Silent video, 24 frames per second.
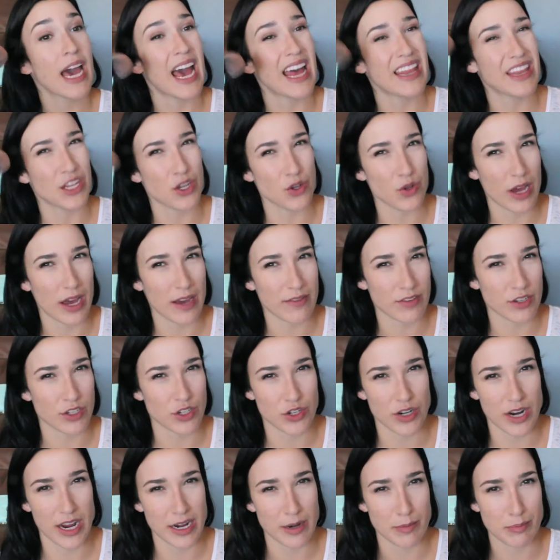and then you have to
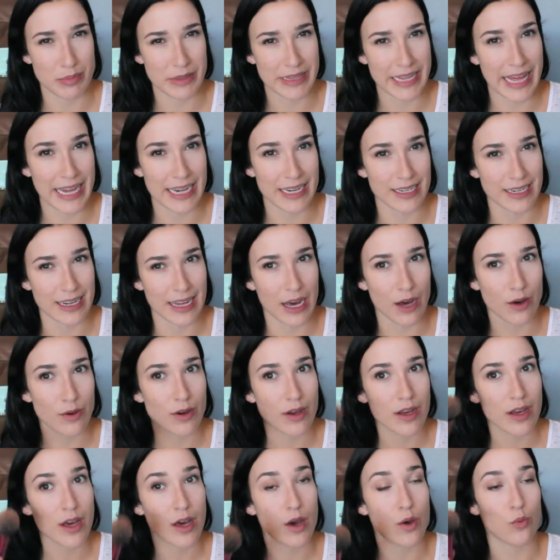try to blend it out,
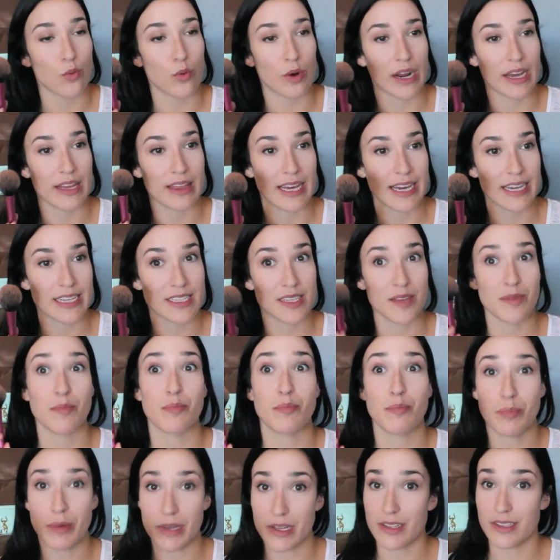where I like to
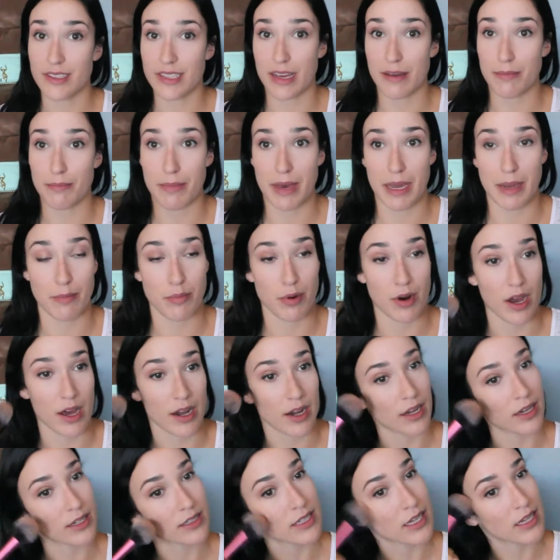build up my
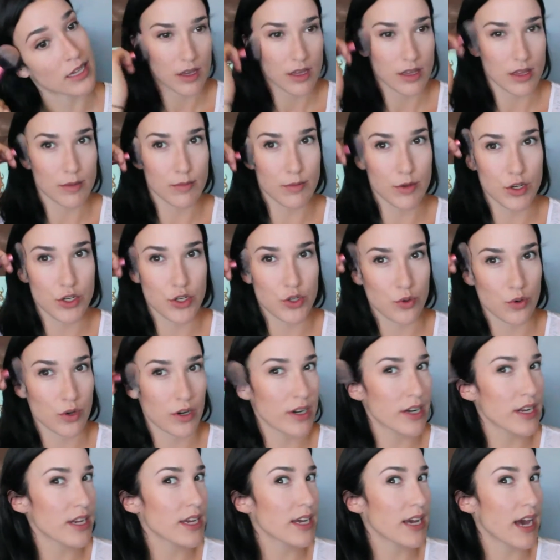product. The
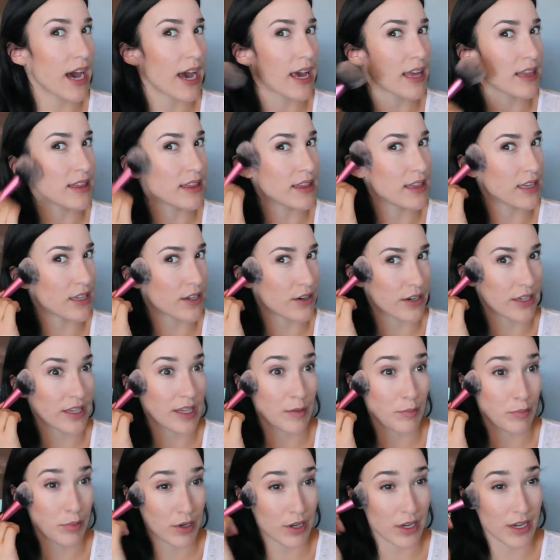majority I literally
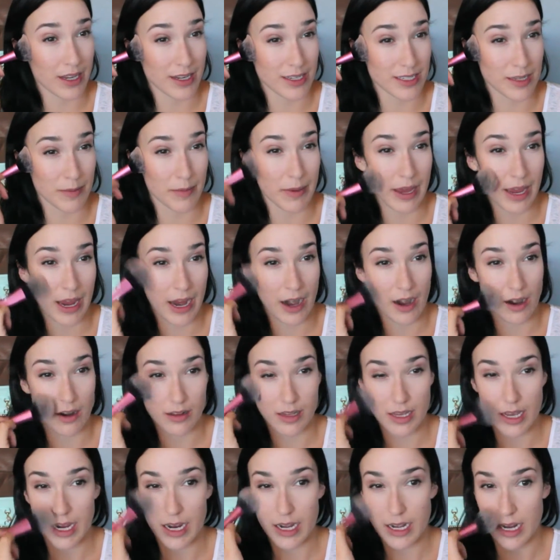put into my
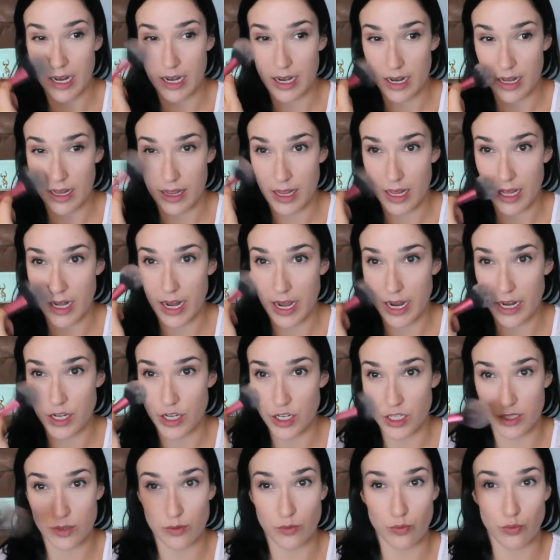hairline, and then I
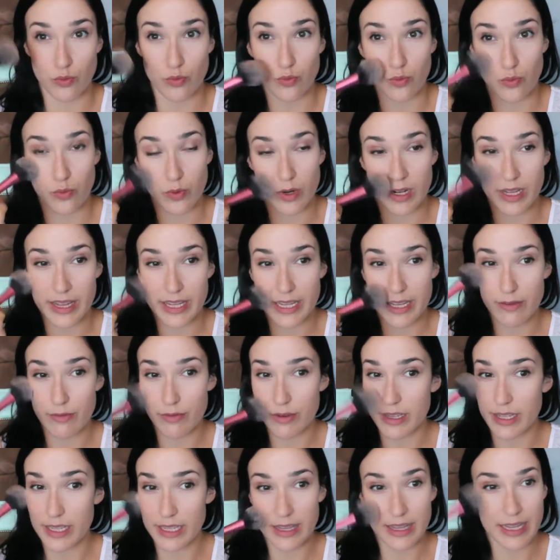just really,
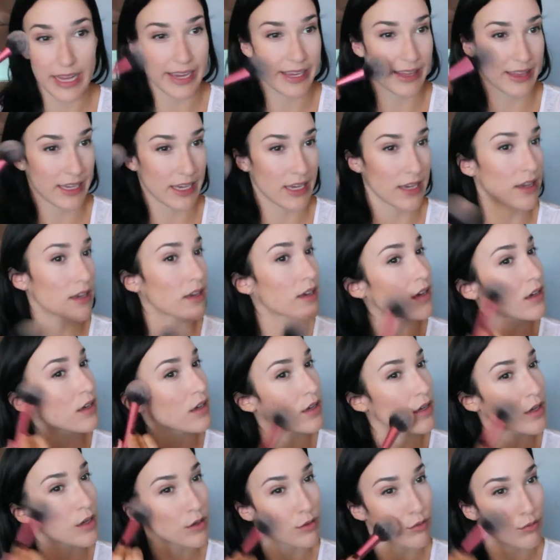really lightly
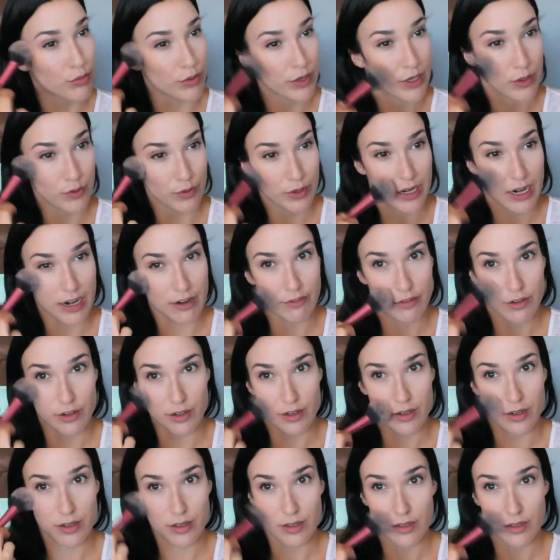bring whatever